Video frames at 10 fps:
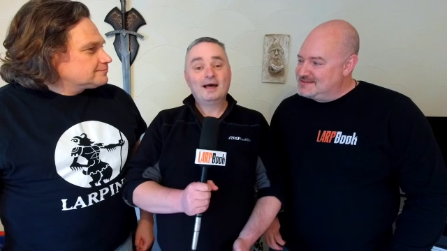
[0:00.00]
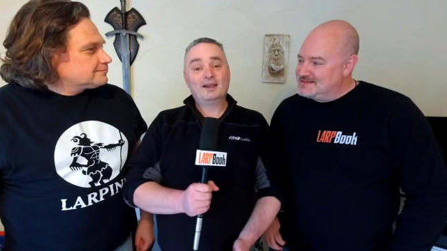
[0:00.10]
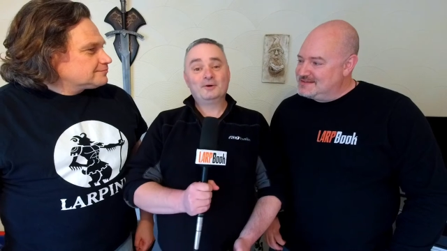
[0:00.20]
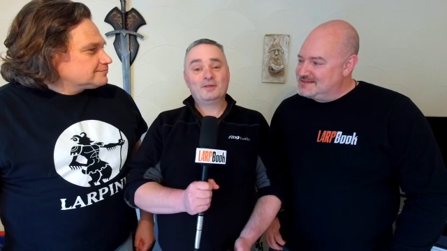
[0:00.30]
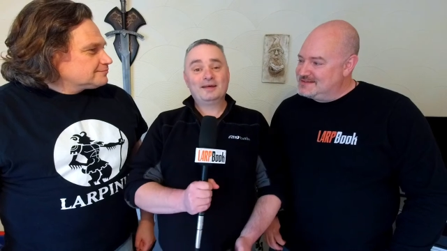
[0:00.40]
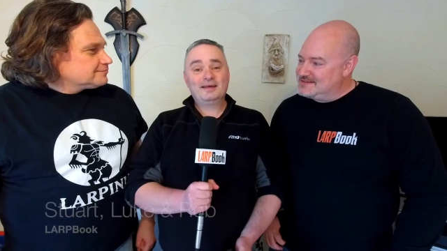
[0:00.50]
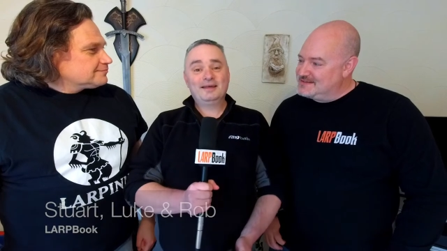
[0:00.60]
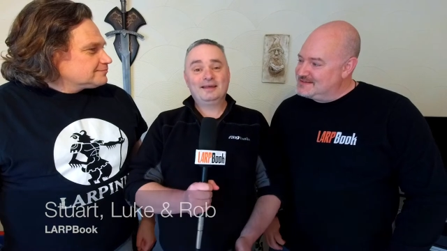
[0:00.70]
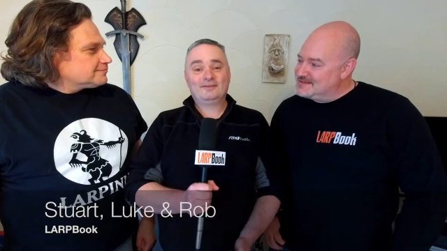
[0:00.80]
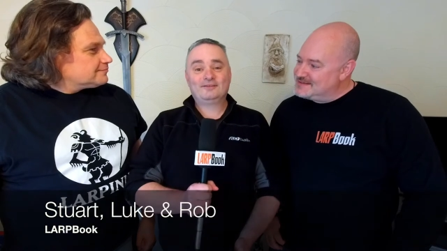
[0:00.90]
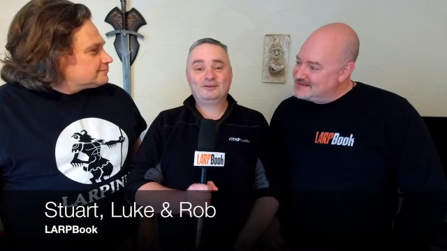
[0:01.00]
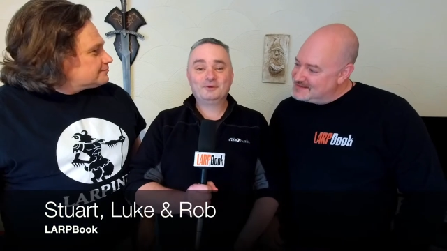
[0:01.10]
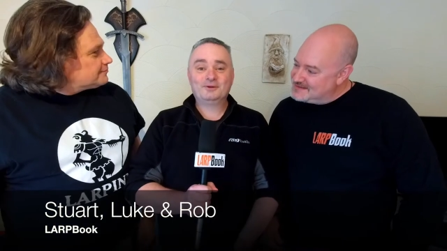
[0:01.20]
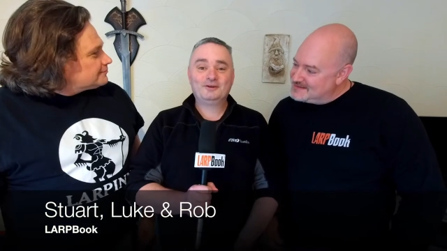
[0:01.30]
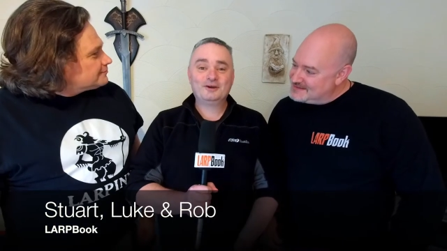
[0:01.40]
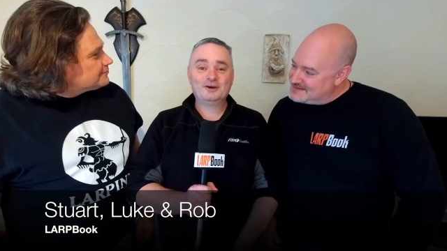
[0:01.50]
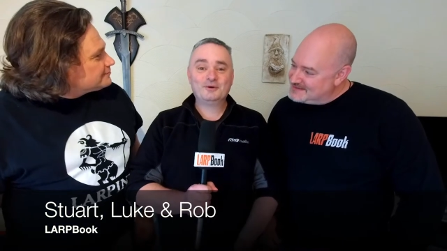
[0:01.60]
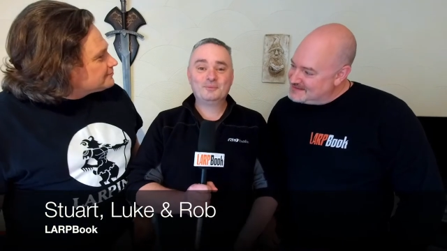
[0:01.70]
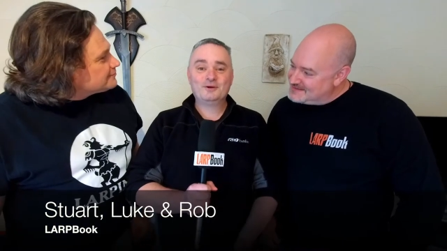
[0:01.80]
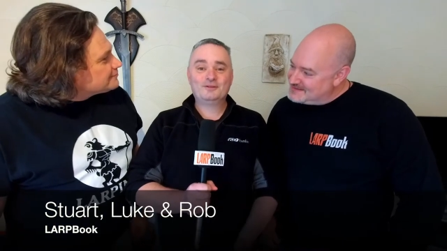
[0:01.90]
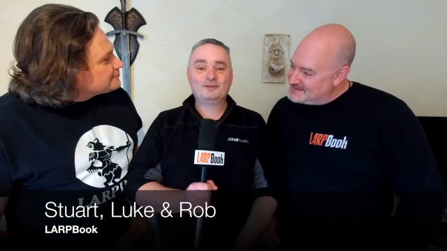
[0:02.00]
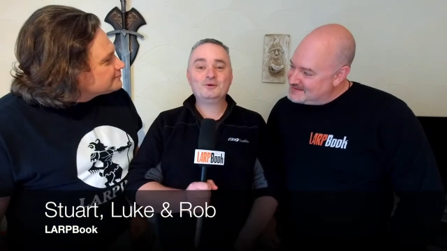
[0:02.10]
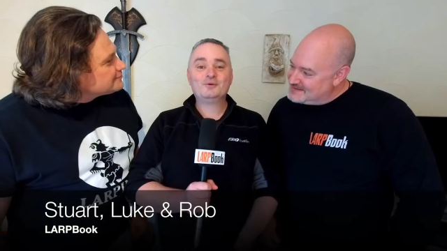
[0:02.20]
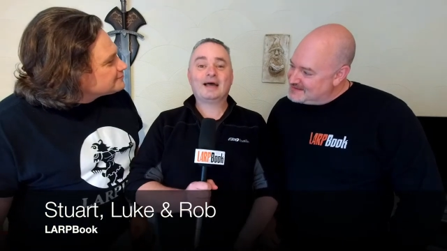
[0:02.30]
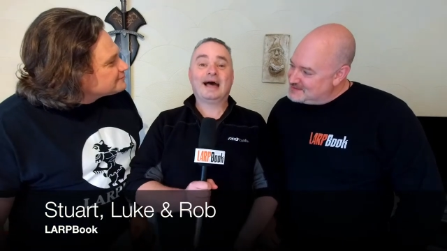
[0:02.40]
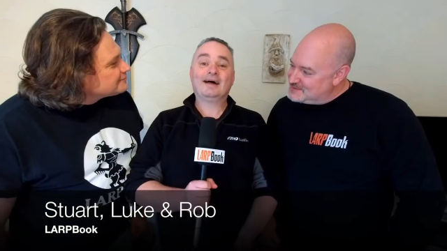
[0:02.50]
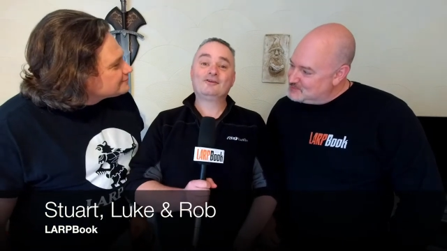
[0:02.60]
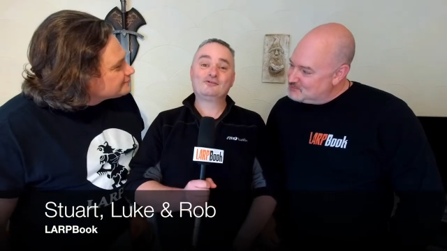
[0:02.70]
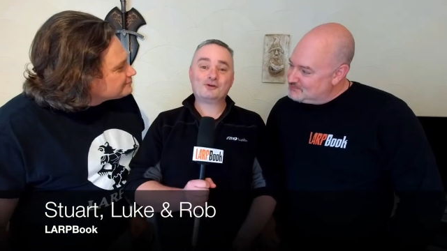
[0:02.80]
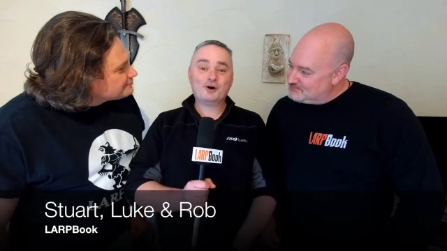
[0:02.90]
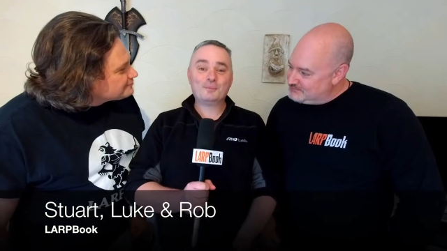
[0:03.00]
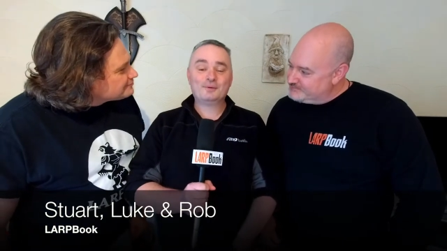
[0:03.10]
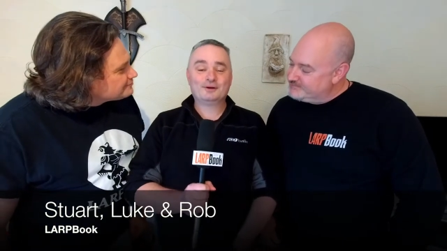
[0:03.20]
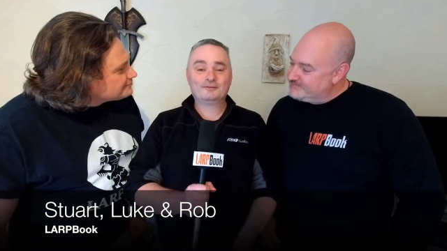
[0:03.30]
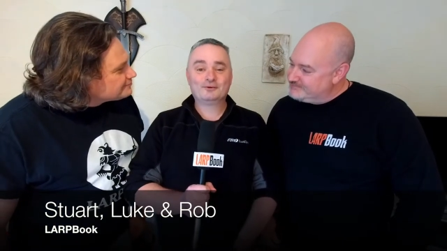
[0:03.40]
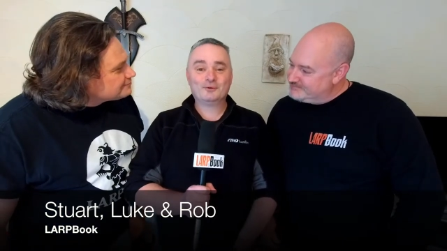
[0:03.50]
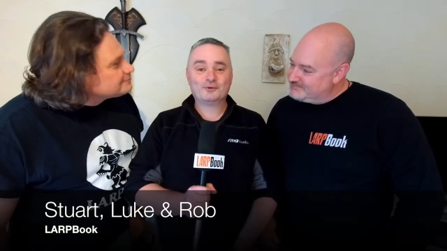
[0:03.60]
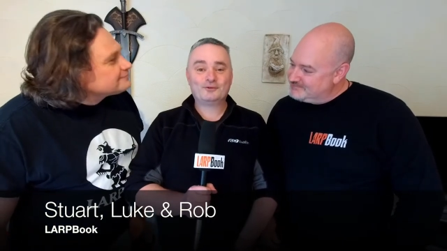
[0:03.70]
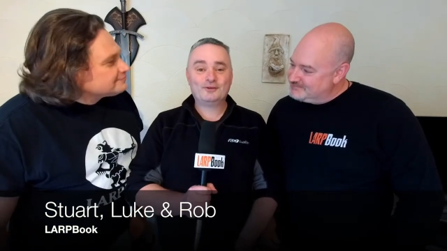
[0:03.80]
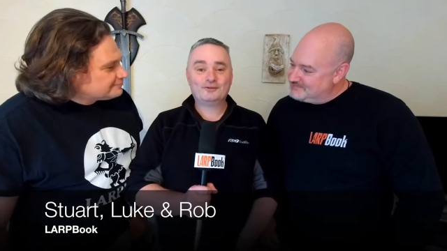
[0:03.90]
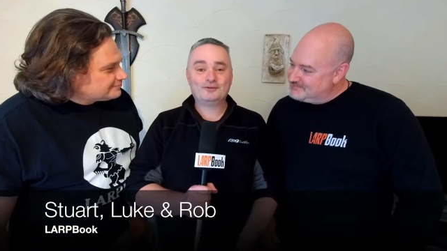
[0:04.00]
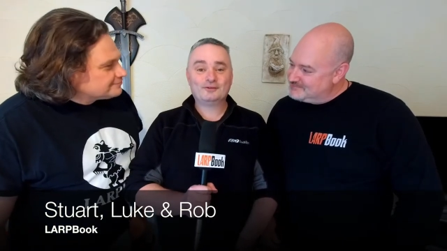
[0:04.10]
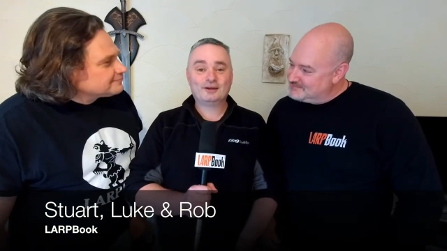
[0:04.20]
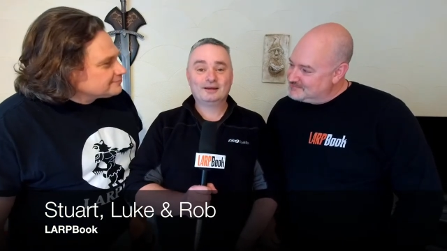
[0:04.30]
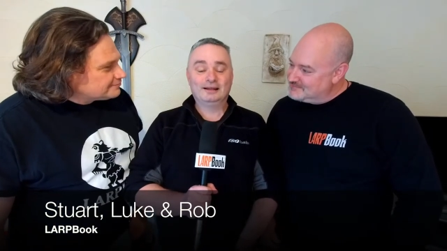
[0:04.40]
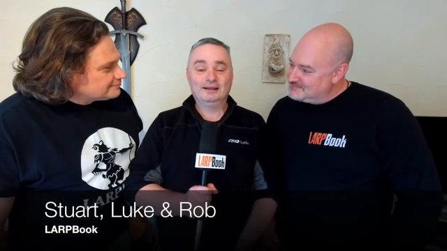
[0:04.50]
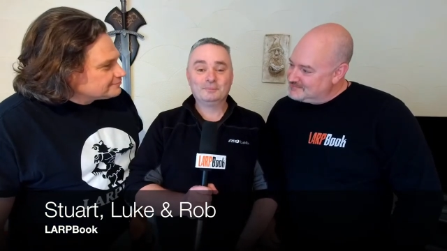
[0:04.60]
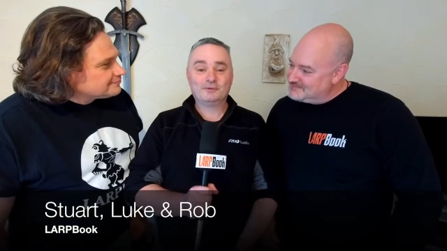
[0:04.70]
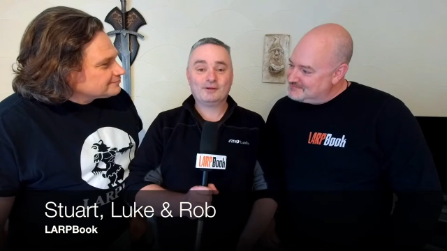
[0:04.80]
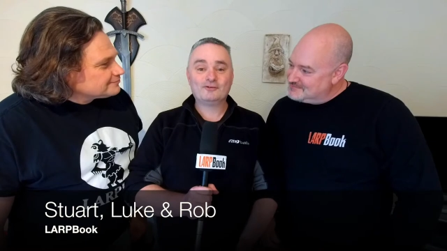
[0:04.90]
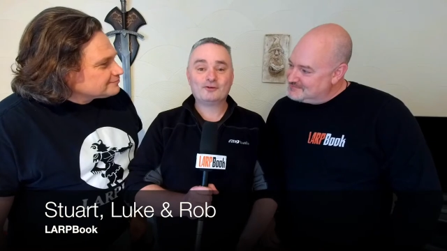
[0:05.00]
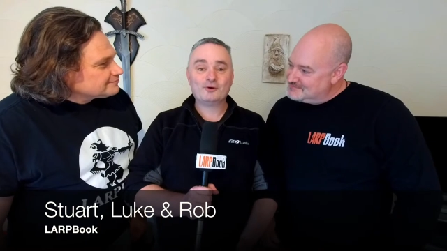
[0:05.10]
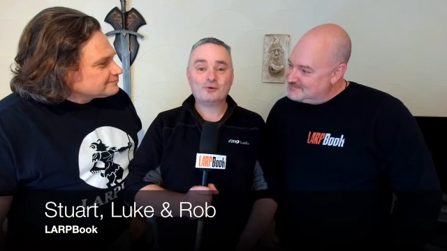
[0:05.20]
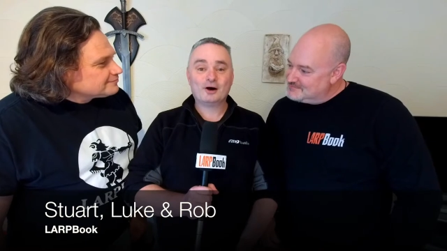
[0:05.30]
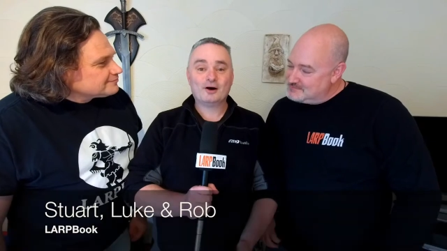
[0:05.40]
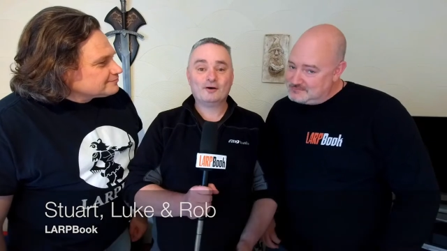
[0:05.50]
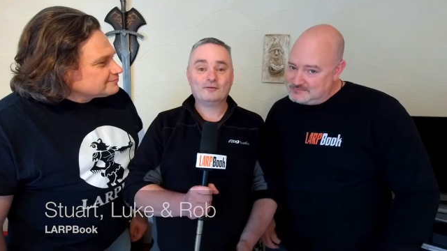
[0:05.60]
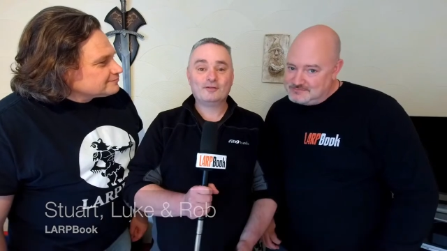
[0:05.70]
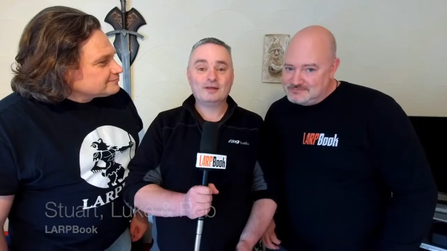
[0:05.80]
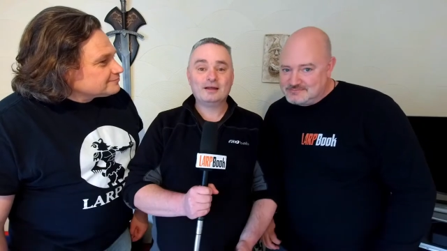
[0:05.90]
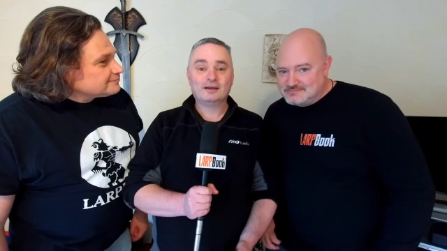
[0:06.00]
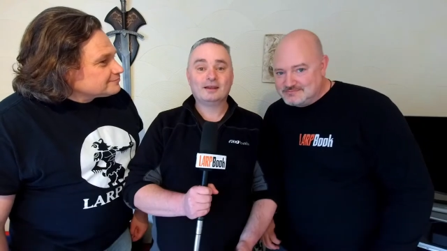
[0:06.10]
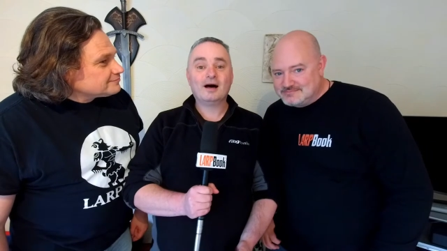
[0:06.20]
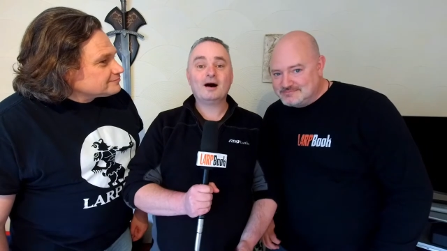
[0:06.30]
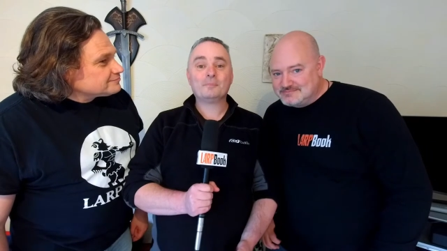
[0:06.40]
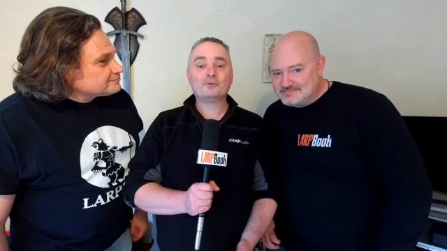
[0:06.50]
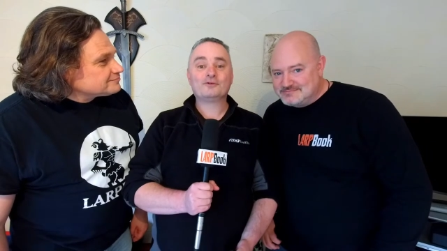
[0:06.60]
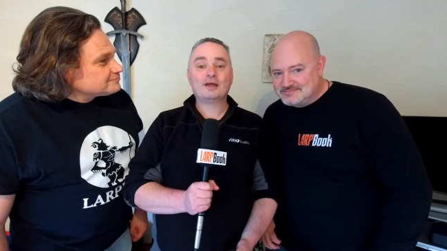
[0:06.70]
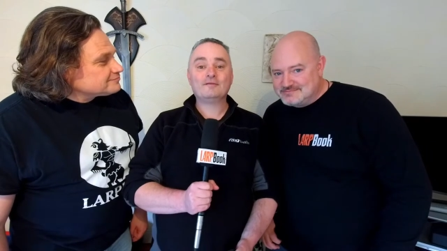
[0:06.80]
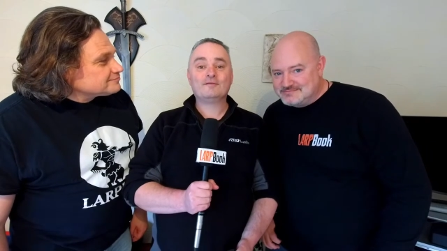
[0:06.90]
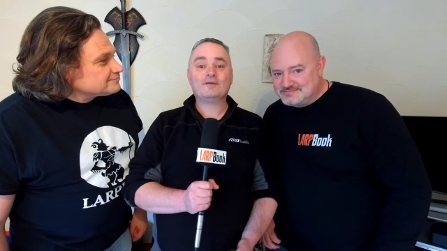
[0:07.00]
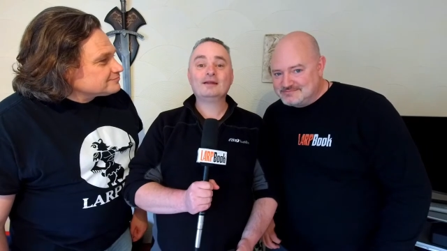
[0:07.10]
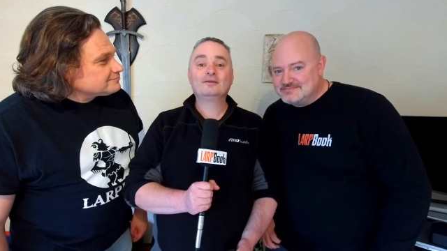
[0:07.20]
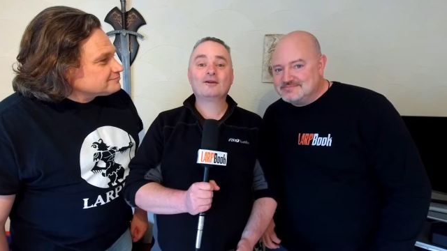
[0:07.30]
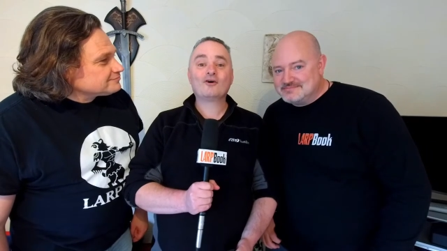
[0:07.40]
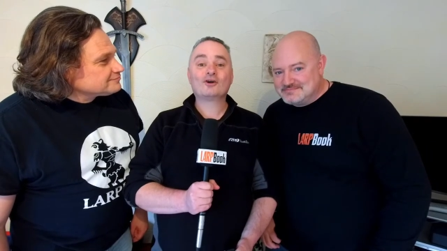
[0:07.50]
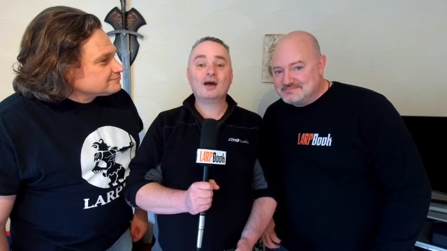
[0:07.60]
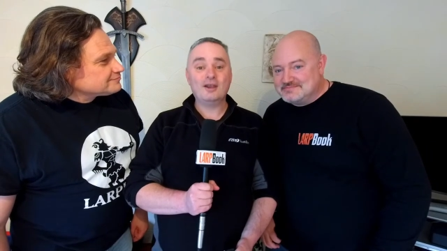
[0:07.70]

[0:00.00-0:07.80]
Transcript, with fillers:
Speaker 1: Hello there, it's Stuart here with Luke and Rob, and of course, this is uh, a little bit of an intro of the LARP Safe Flintlock